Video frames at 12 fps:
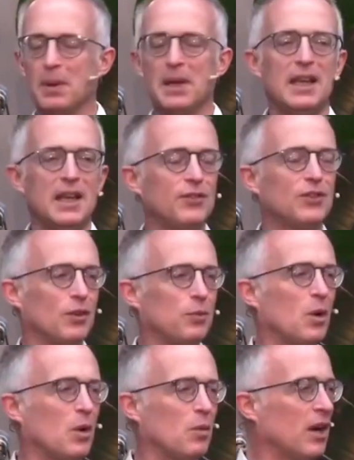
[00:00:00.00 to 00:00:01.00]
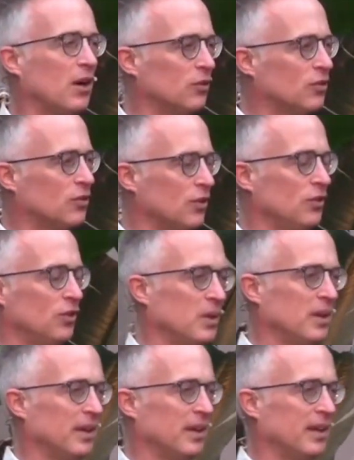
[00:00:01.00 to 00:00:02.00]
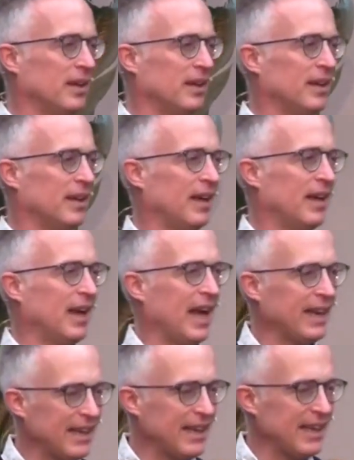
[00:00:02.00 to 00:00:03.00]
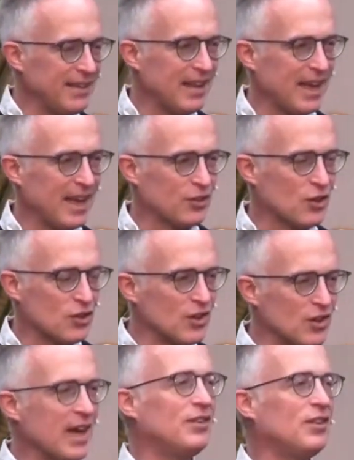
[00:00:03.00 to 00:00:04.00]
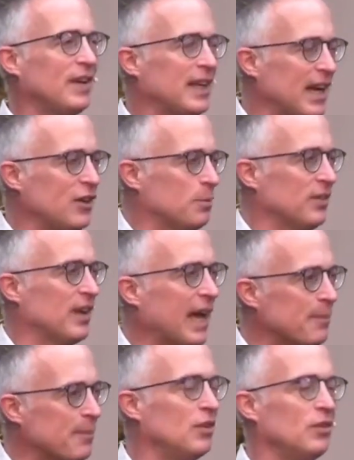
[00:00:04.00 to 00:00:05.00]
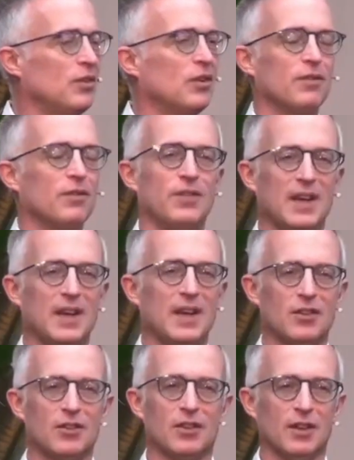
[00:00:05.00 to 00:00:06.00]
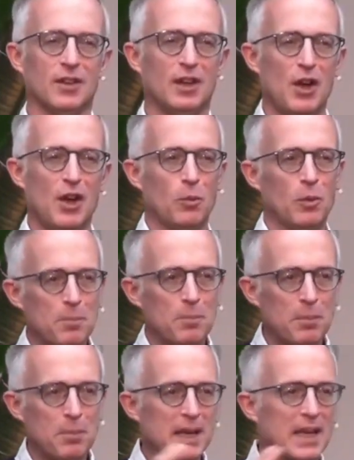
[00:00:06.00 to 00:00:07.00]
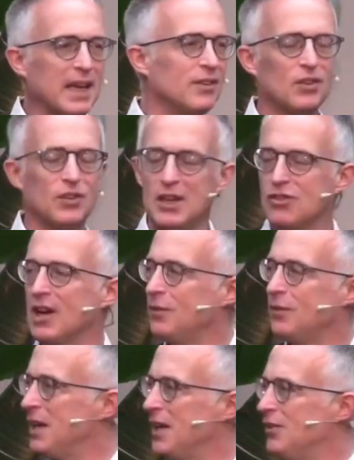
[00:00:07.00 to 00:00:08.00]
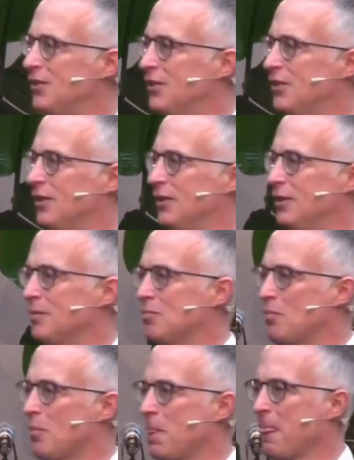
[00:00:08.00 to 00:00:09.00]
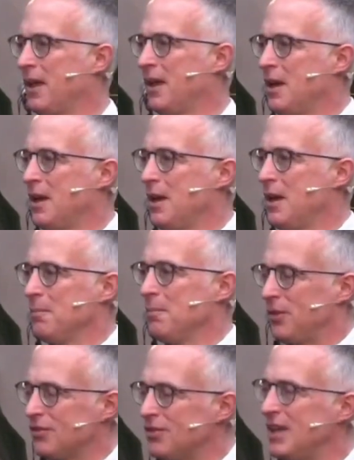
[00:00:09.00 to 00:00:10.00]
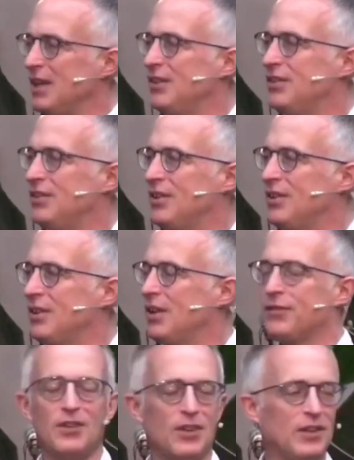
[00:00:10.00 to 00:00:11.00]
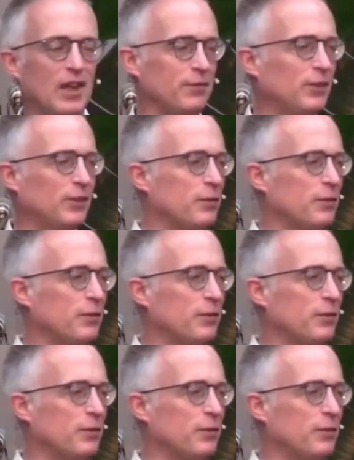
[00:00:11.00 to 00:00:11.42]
true to. And in that creative engagement and absolute conviction, we begin to see transformation. But the reason that the phrase is helpful for me is the word